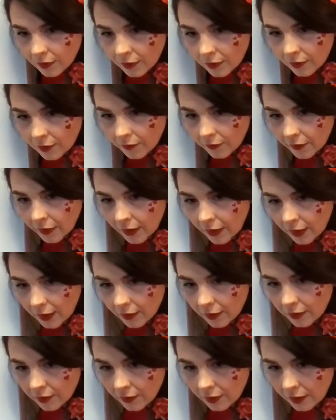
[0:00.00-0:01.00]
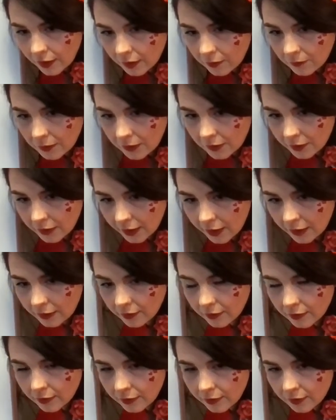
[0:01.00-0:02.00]
Okay, how are we looking?
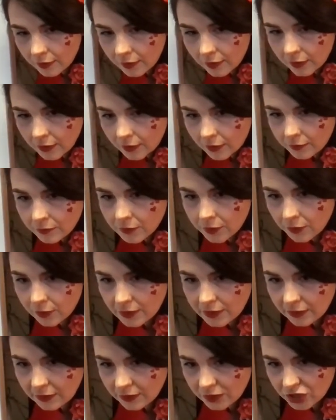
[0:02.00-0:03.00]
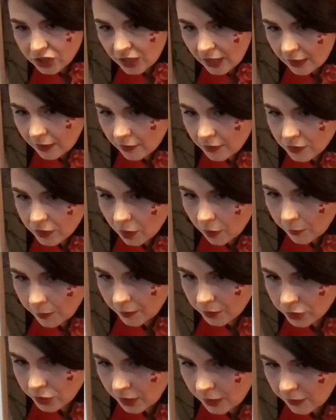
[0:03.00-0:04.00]
Sorry, there's a little shine at the top. I'll try
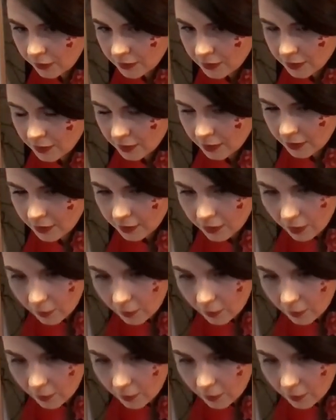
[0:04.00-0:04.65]
not to go